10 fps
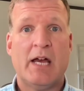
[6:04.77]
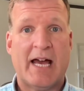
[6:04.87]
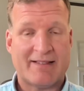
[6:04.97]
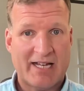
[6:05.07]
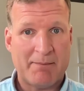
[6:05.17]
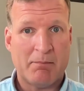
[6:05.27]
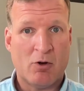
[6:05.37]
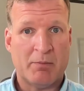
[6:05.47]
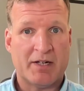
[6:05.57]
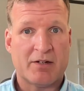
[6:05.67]
At that
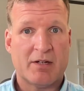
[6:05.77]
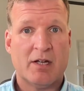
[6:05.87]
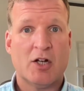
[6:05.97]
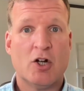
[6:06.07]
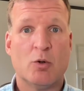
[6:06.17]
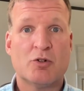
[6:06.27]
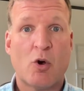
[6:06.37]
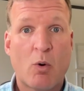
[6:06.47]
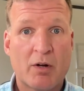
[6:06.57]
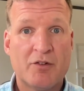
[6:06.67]
moment, go
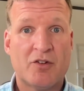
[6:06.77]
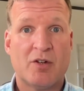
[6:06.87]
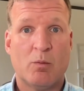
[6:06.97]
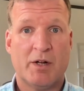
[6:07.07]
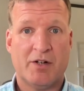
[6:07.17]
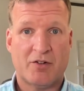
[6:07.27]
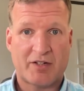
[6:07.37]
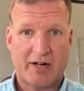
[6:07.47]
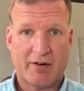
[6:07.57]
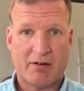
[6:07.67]
towards what you're
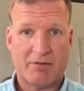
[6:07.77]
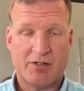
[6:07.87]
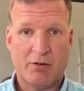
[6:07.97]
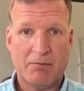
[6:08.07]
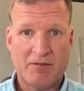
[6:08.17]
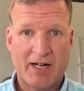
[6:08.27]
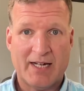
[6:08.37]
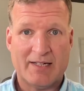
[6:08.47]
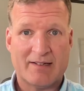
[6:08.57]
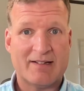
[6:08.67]
scared of, and you'll
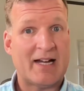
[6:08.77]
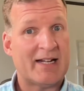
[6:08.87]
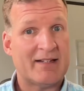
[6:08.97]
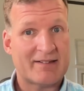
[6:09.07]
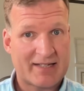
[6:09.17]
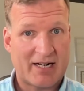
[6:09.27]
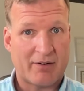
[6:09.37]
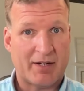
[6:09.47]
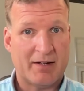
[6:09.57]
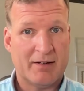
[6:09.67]
find it's not as
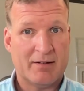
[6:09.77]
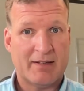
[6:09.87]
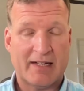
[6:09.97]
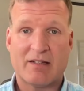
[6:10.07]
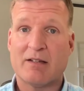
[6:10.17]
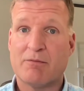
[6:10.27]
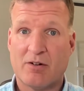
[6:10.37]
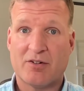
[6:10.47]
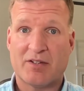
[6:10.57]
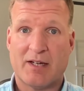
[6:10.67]
scary. That's the
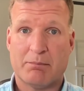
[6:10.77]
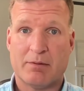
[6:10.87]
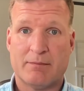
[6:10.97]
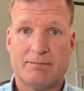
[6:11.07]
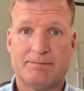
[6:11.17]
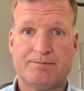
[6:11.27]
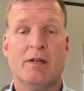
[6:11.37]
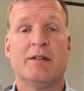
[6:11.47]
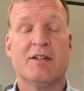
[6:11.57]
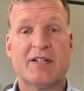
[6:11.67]
first step.
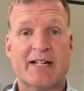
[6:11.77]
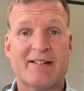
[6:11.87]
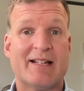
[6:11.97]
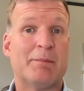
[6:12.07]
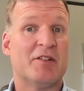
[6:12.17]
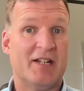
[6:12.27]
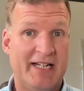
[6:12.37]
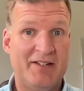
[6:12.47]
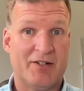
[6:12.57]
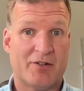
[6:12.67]
The second step is an
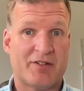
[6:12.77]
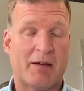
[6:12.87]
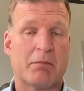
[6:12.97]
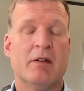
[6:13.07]
easier step.